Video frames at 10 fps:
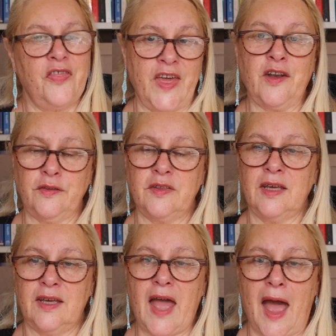then I
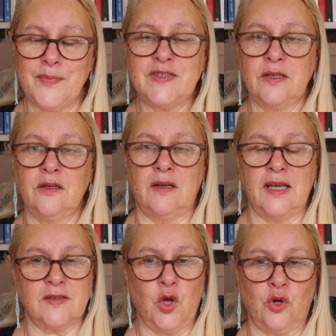think it
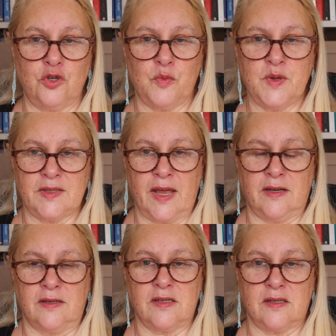absolutely is
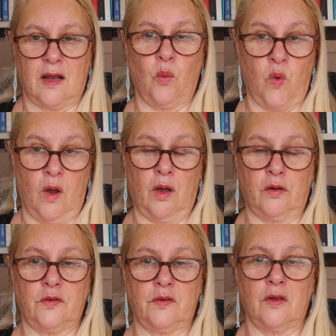100%
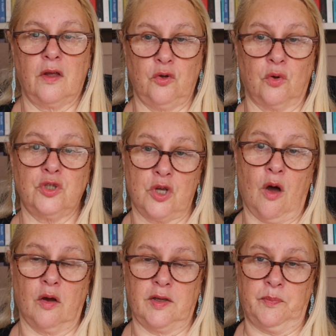worth your
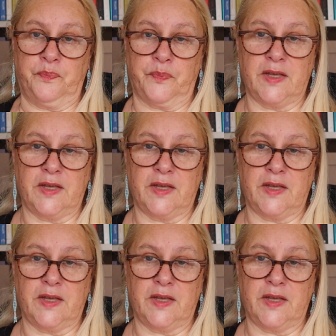time.